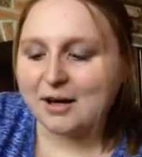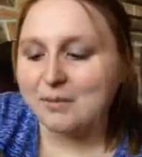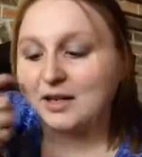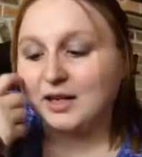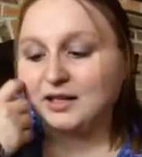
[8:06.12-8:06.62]

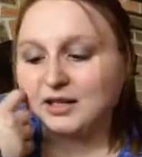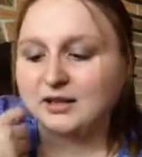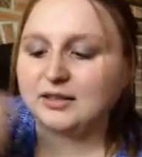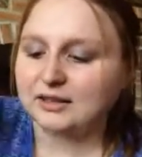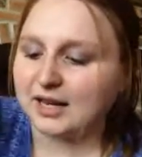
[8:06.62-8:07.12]
um,
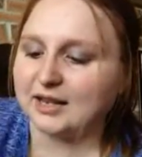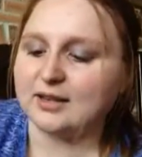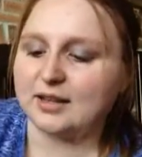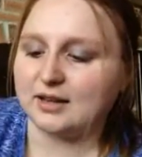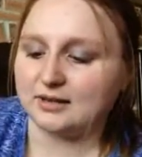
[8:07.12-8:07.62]
until the
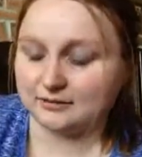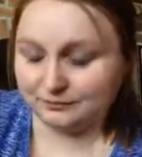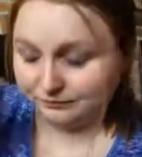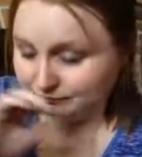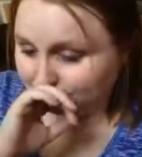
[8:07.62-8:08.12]
late,
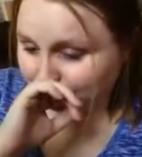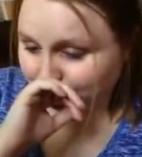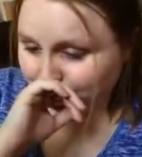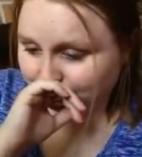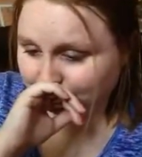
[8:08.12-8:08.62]

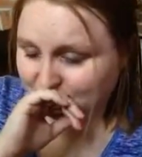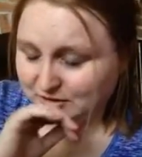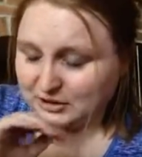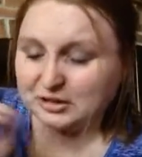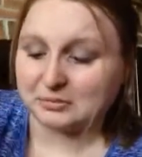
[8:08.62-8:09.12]

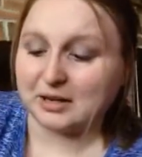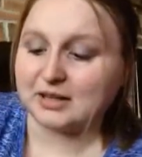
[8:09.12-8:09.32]
excuse me,